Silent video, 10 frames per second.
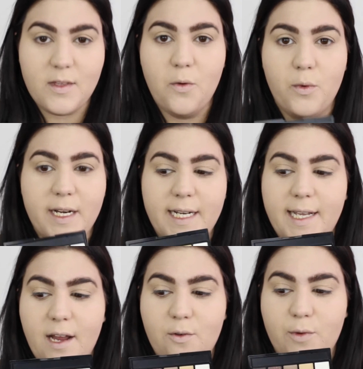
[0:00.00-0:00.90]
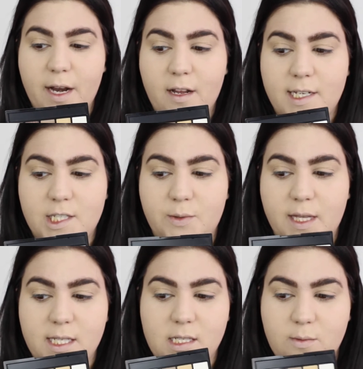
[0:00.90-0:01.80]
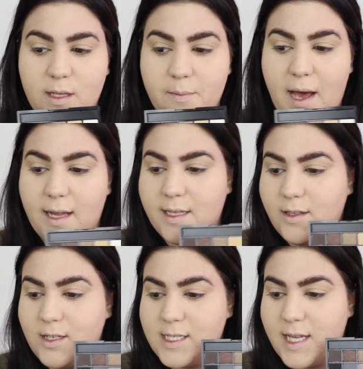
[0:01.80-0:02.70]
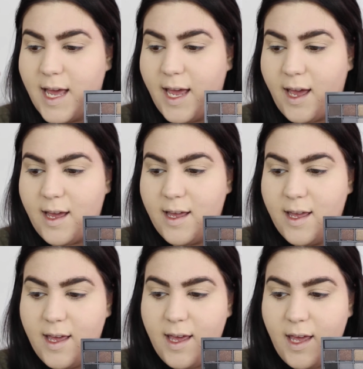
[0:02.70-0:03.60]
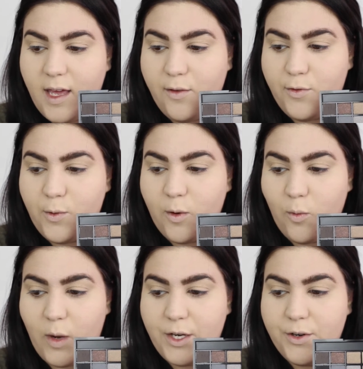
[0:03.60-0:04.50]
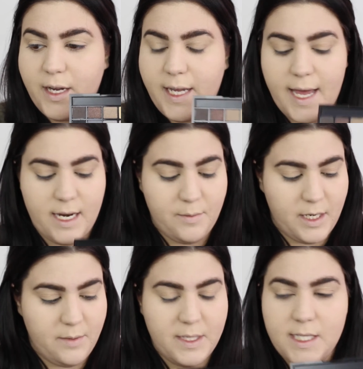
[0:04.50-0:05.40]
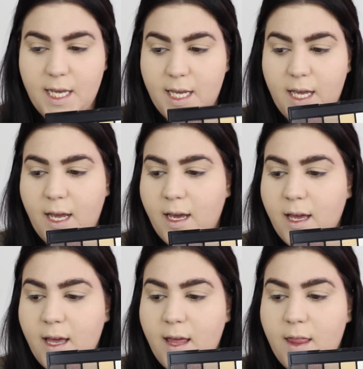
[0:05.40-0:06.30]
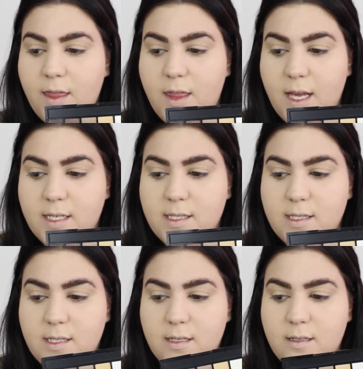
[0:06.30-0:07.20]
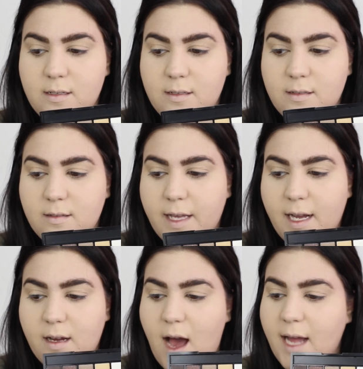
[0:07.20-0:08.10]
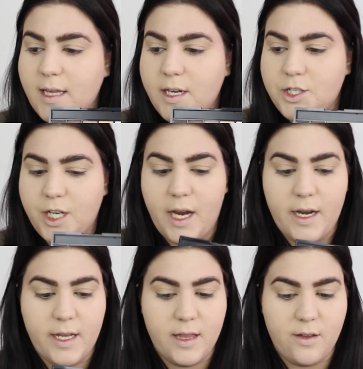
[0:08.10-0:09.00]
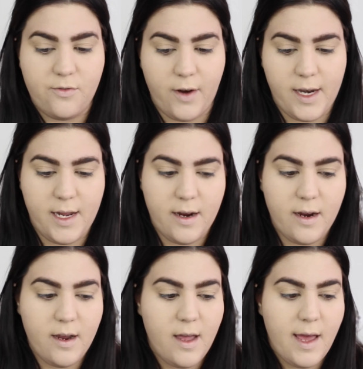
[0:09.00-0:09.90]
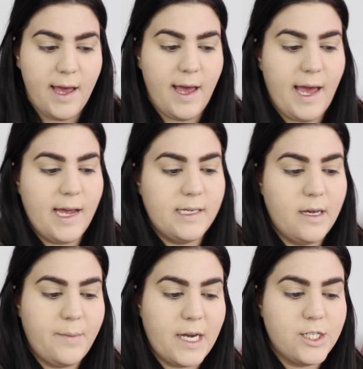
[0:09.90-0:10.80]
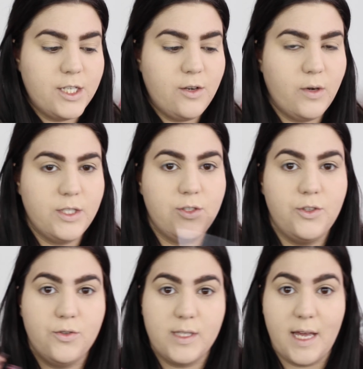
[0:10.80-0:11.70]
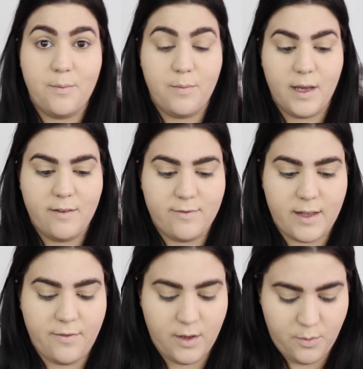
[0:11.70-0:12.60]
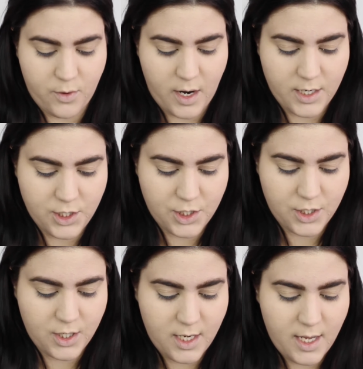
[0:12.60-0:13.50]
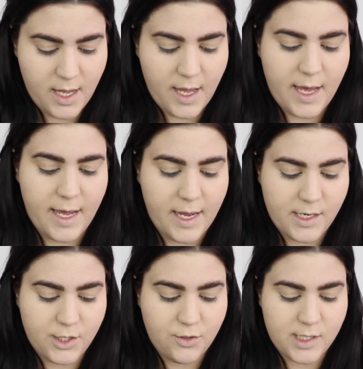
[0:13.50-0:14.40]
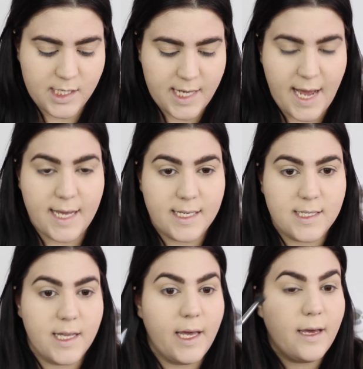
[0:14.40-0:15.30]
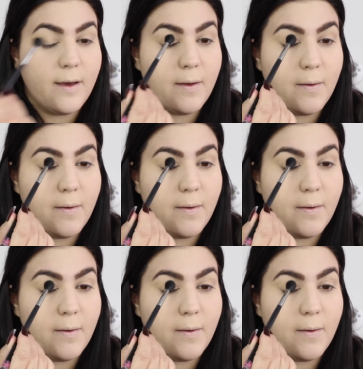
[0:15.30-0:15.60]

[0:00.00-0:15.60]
we're going to get right on into it. This is what the palette looks like if you were wondering. And I'm going to be taking this like highlight shade in the front here. And I'm actually going to use a big fluffy brush and use this as like